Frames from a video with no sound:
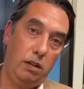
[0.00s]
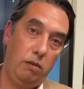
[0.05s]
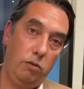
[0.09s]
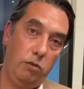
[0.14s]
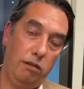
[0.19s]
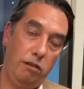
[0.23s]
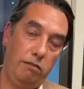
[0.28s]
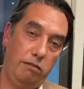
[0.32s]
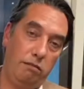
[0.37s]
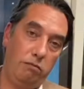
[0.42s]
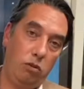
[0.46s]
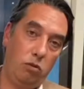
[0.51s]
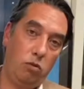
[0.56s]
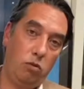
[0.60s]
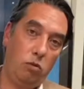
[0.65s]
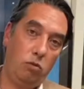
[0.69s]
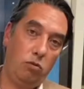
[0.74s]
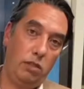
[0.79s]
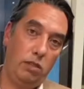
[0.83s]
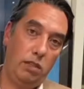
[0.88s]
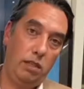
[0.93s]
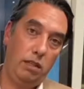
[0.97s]
where it
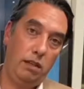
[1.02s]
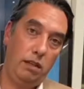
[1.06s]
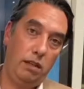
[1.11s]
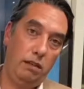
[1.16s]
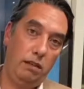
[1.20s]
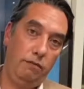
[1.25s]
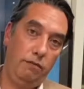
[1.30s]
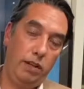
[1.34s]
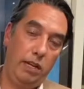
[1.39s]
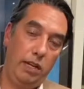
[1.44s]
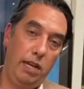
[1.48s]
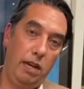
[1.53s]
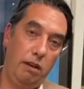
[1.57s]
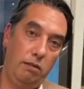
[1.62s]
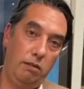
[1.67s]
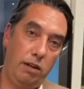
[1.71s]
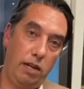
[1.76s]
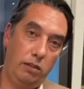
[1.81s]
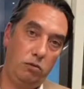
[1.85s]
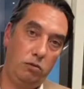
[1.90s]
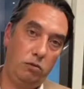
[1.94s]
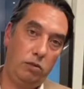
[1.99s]
records the video
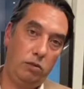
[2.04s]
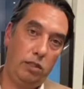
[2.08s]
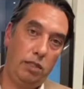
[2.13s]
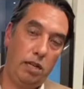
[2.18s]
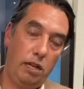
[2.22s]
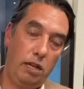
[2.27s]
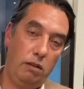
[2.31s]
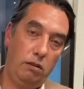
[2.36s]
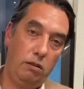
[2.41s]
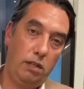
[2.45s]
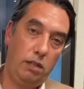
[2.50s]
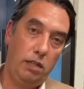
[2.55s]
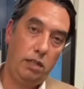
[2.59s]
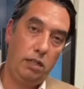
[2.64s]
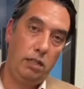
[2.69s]
and audio